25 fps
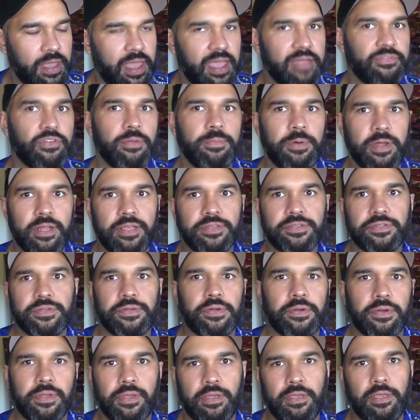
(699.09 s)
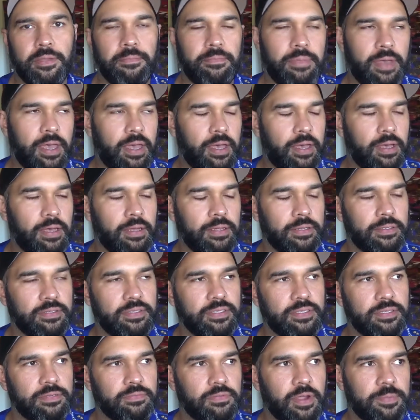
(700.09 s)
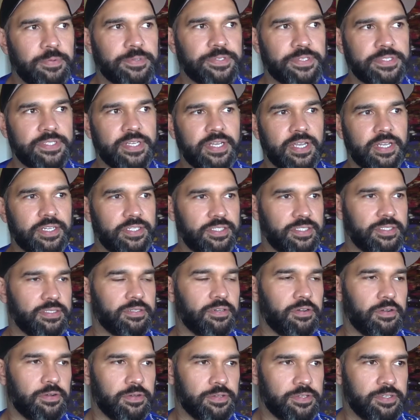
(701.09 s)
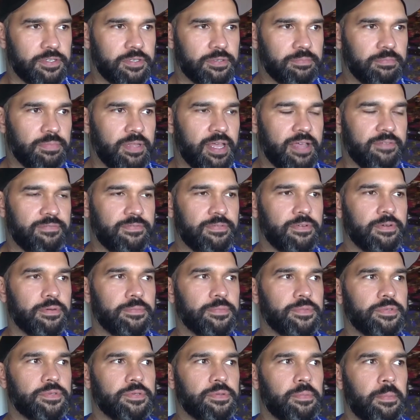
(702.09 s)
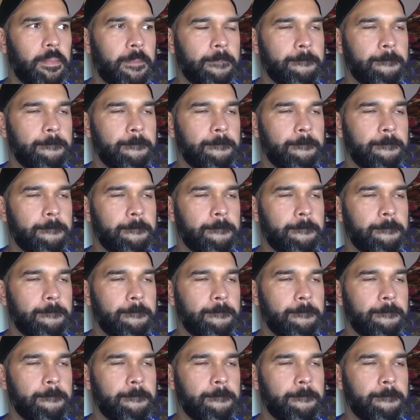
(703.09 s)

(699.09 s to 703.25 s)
everybody's talking about representation across platforms.